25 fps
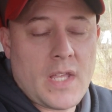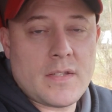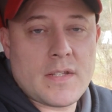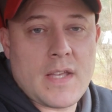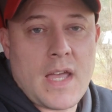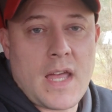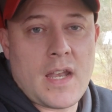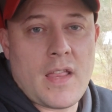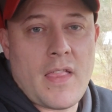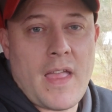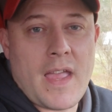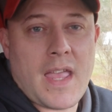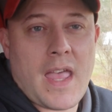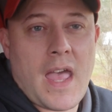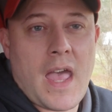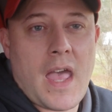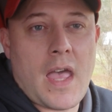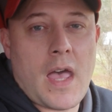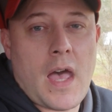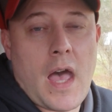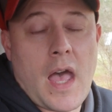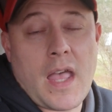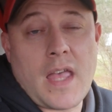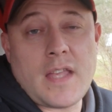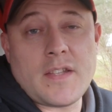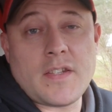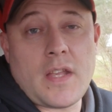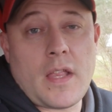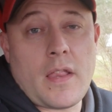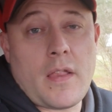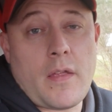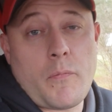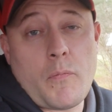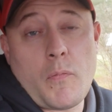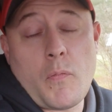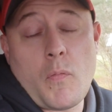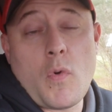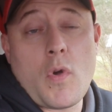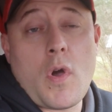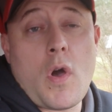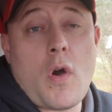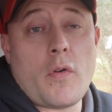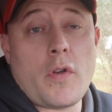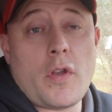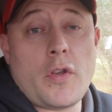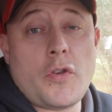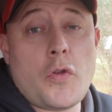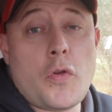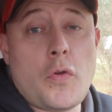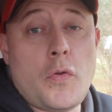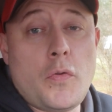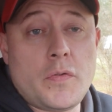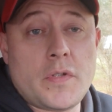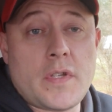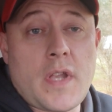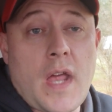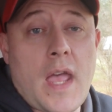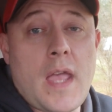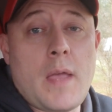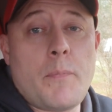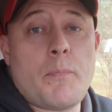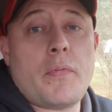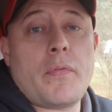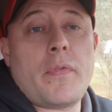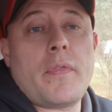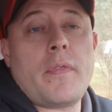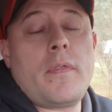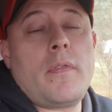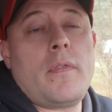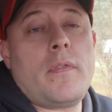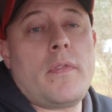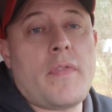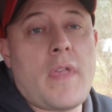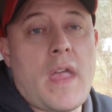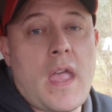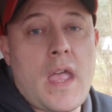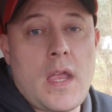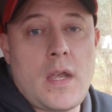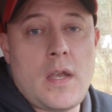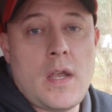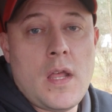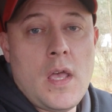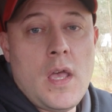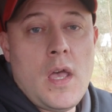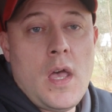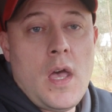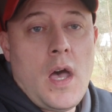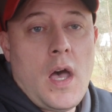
kind of like I guess we'll call it a news type thing.